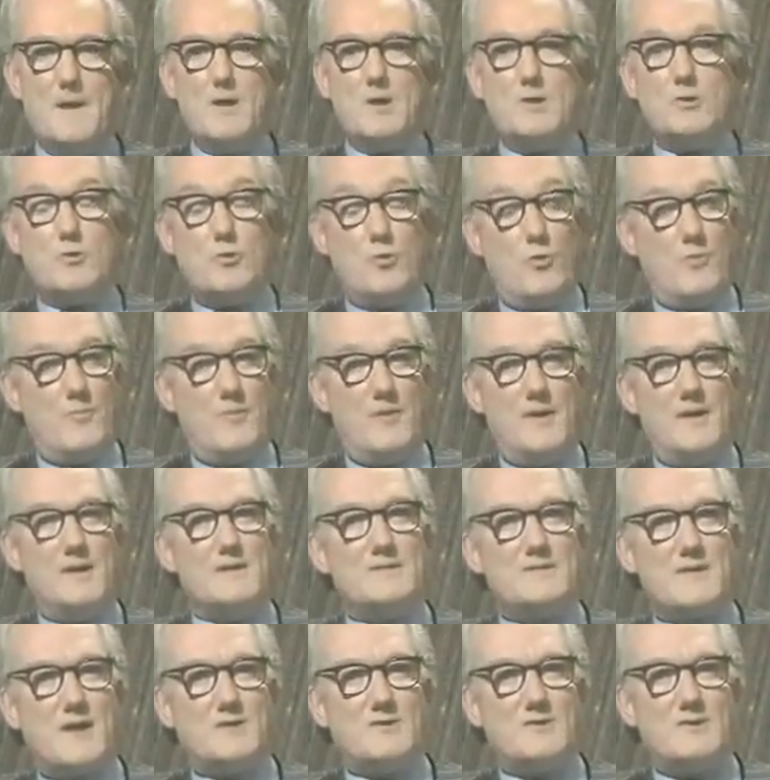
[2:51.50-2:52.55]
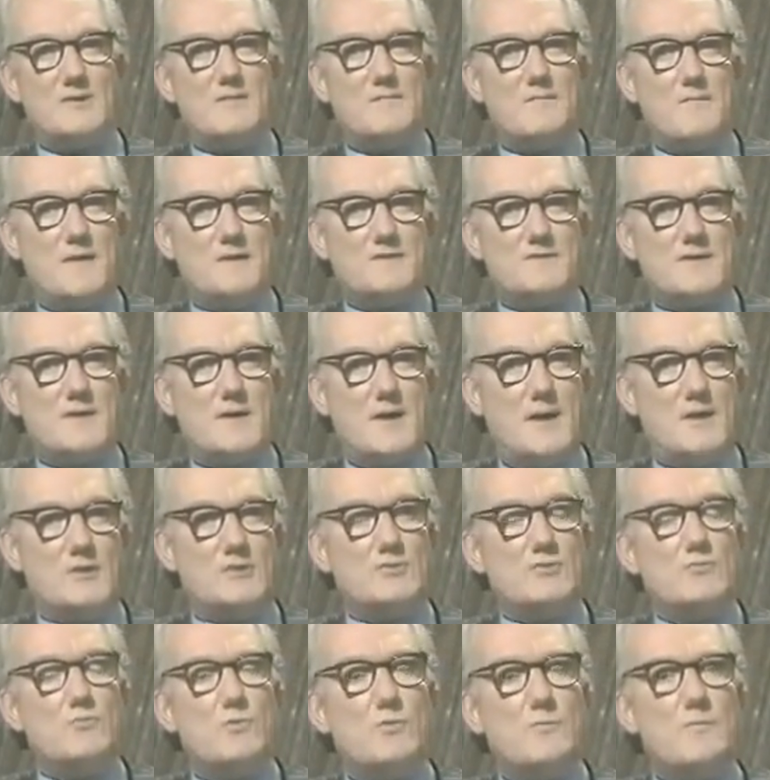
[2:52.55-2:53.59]
Normally, such an
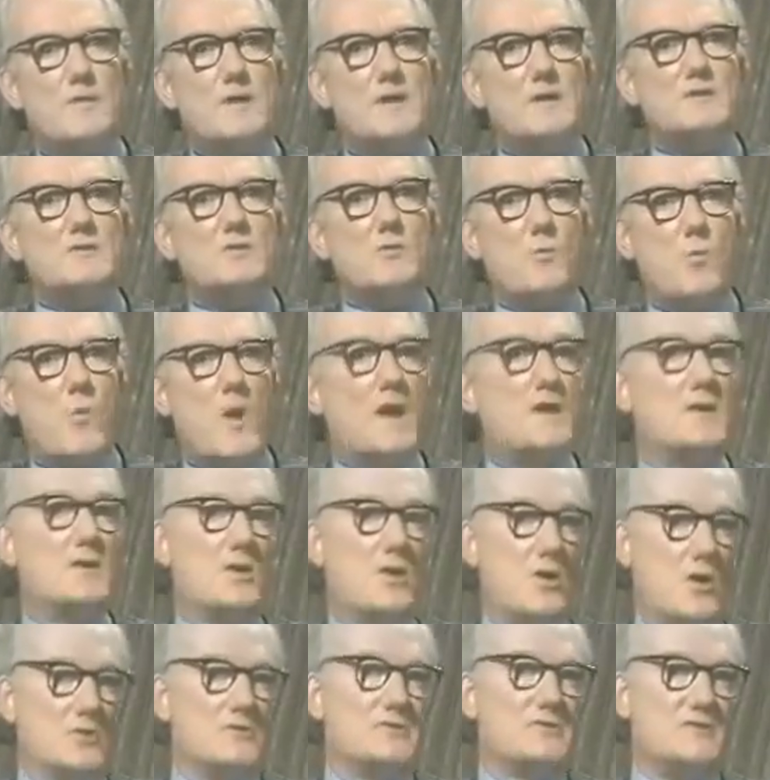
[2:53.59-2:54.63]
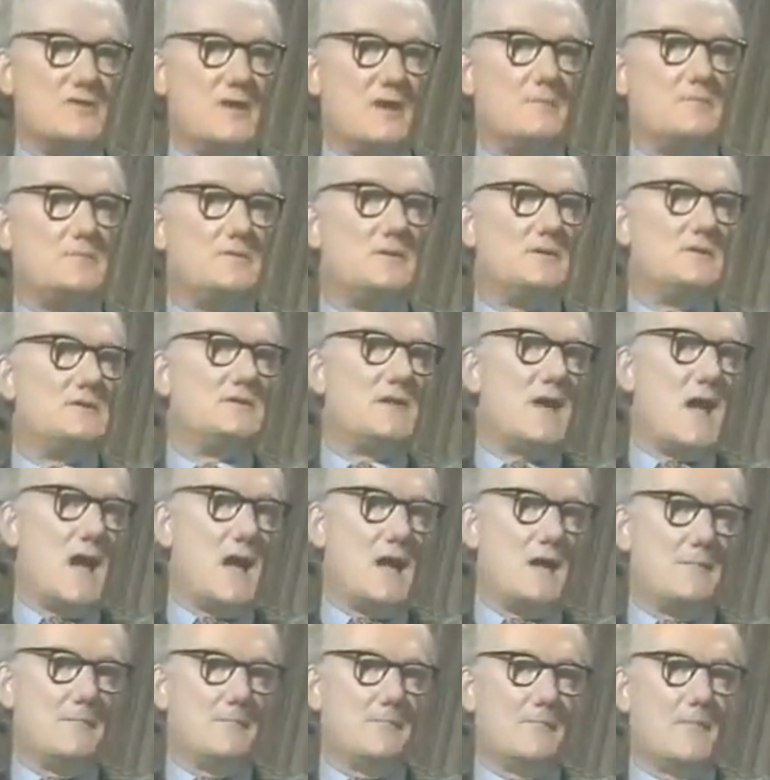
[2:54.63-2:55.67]
investigation would be into one concept at a
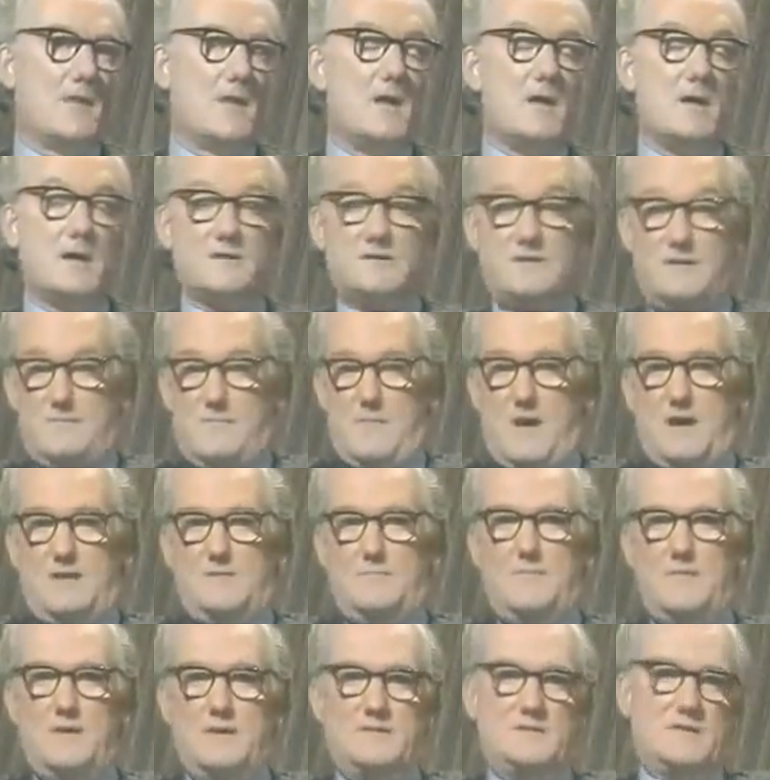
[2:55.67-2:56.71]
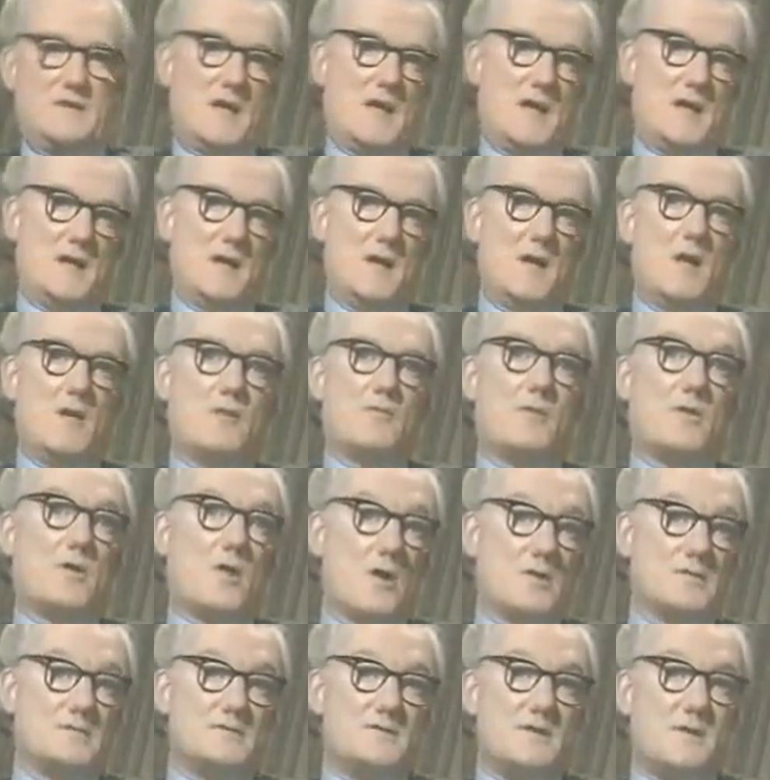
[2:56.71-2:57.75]
time, as it might be, say, the
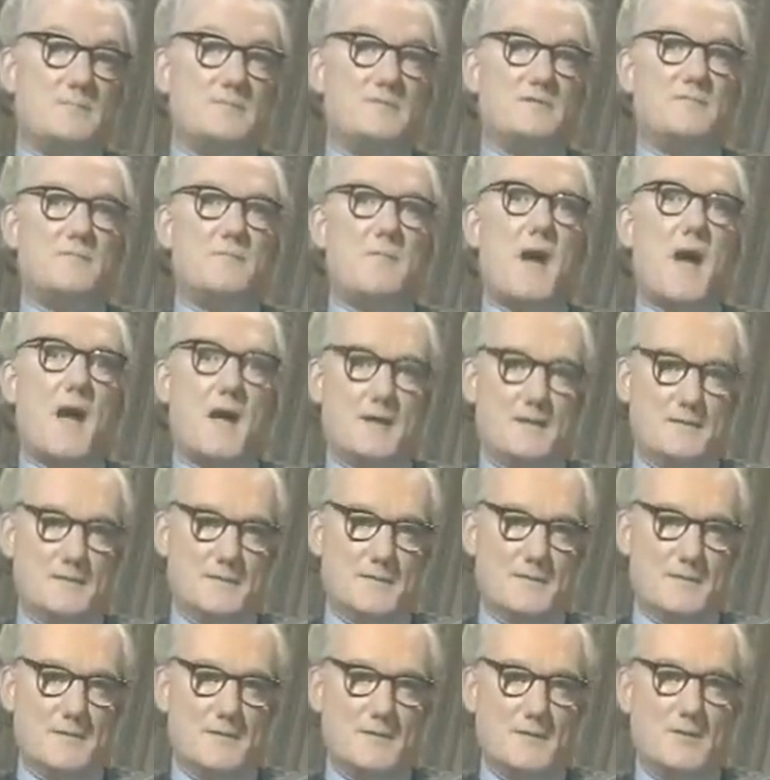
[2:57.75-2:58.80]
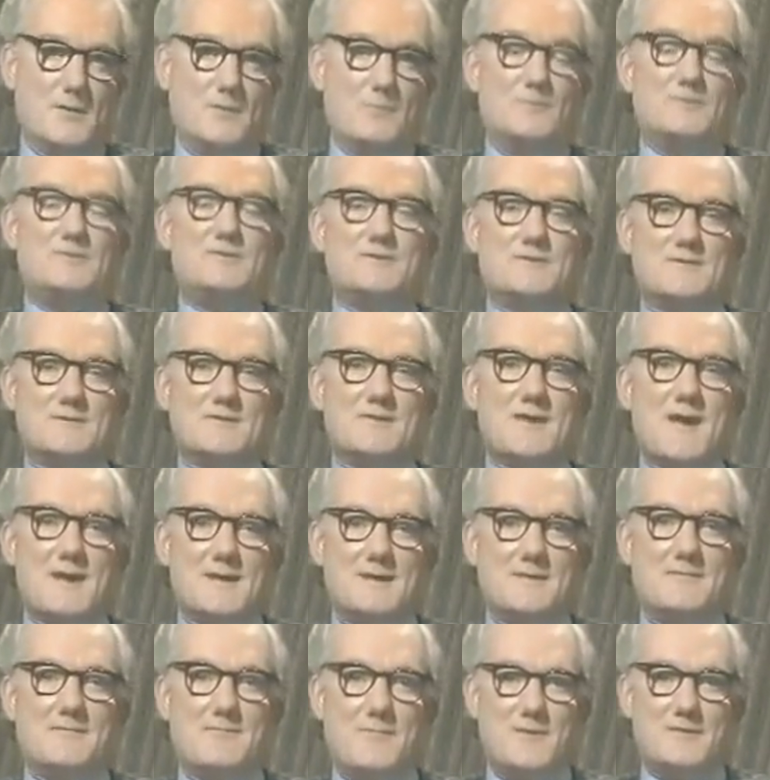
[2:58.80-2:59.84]
concept of mind, which is the
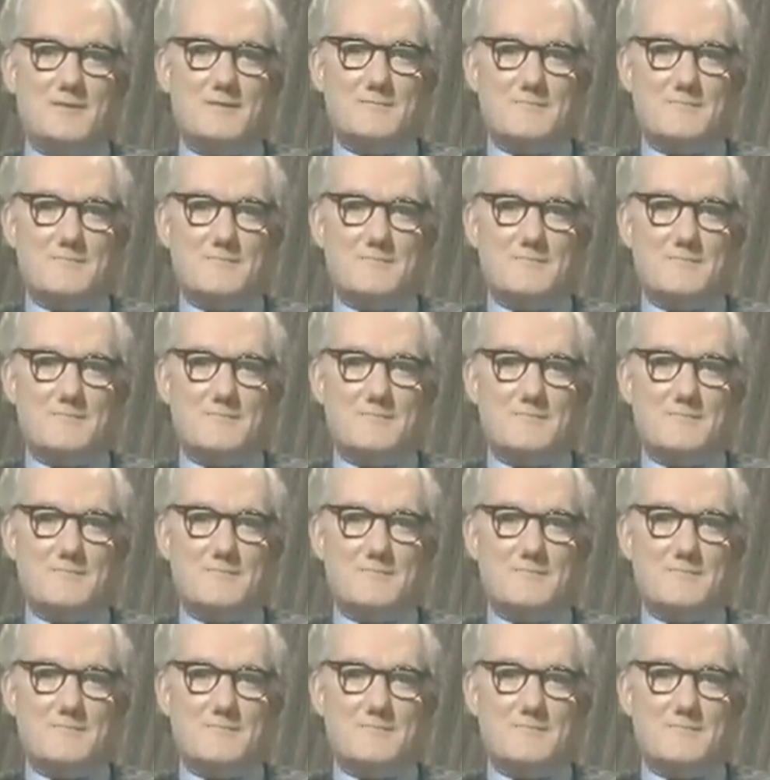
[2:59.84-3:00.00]
title of what is